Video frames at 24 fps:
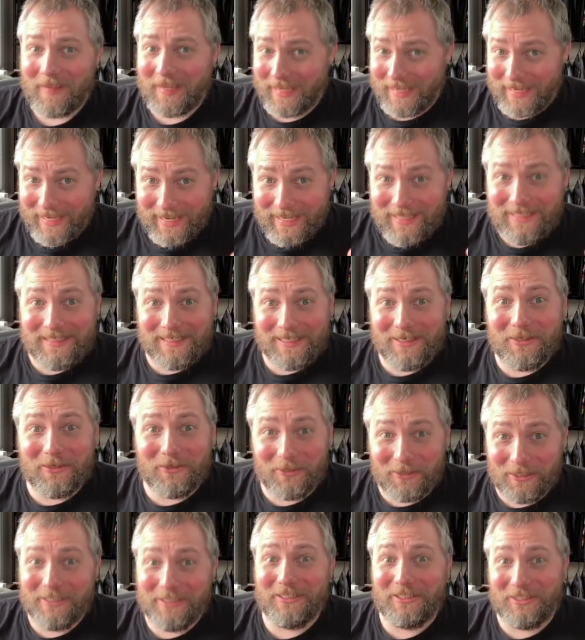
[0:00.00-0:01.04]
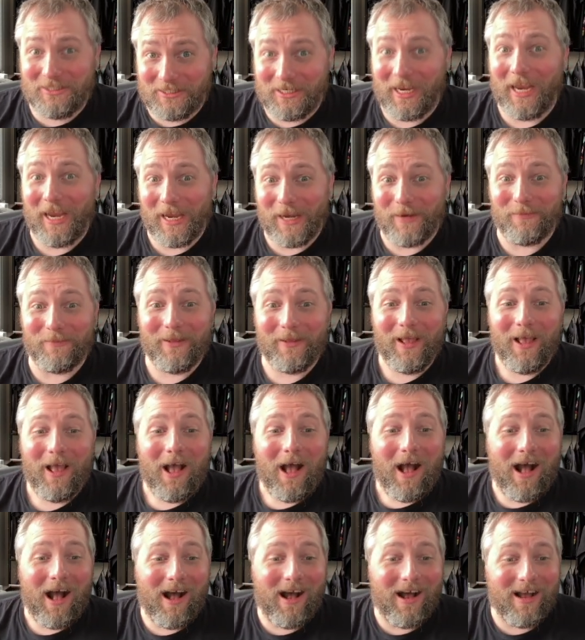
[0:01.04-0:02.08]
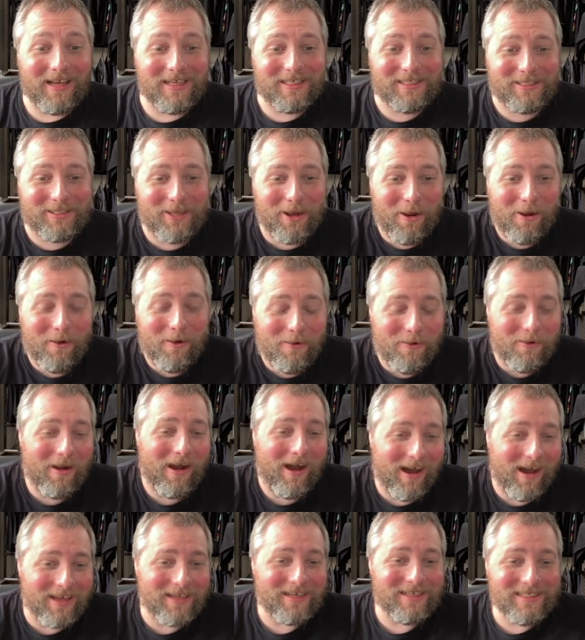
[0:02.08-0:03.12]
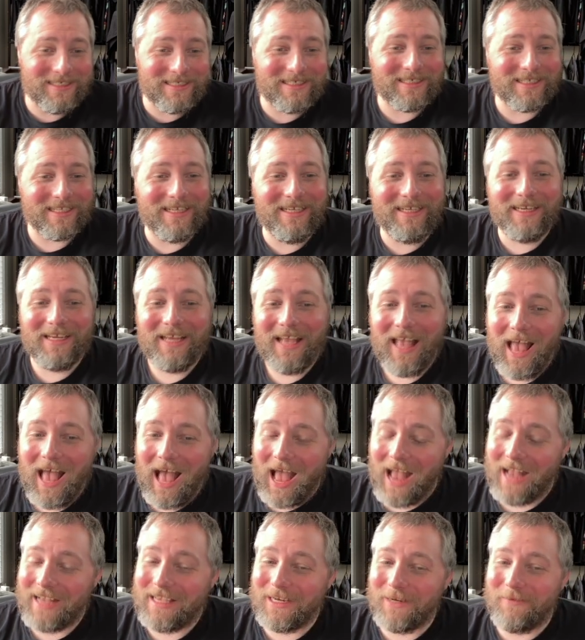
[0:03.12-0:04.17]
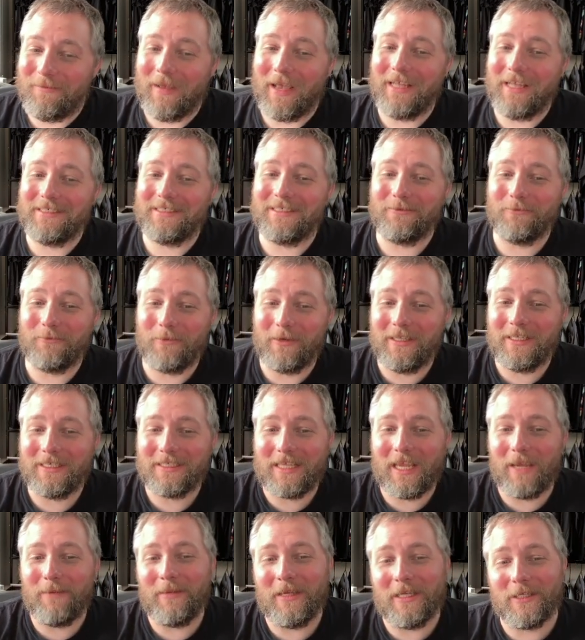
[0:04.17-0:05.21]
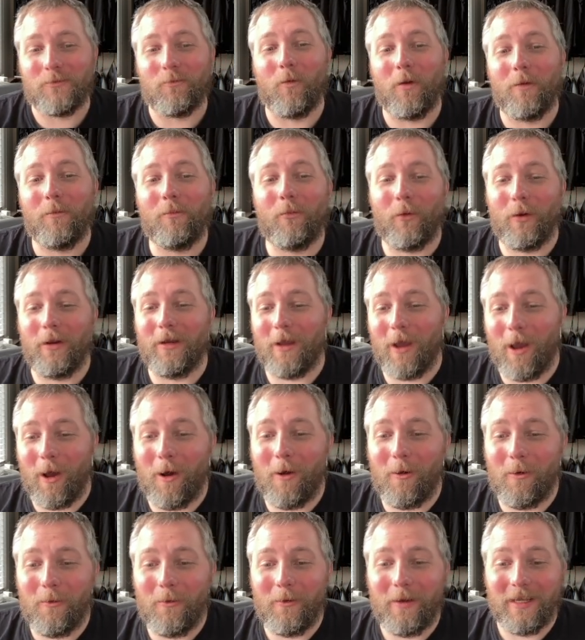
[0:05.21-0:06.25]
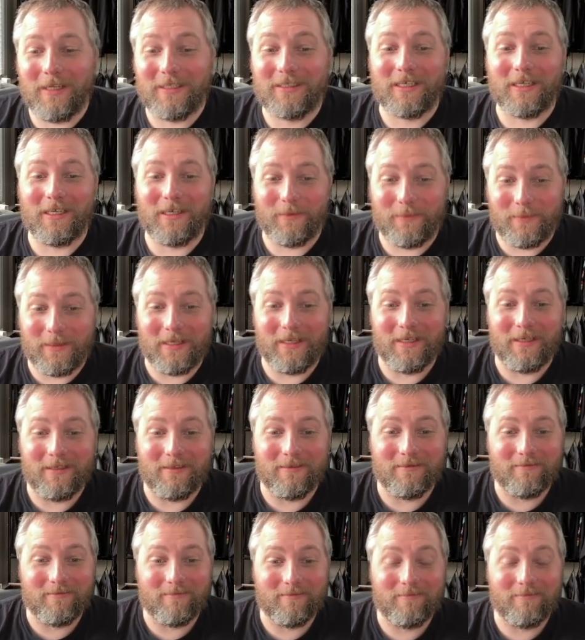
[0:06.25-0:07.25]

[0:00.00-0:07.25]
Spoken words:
it's in good shape. So honestly, I can imagine when this game hits 1.0, it's gonna be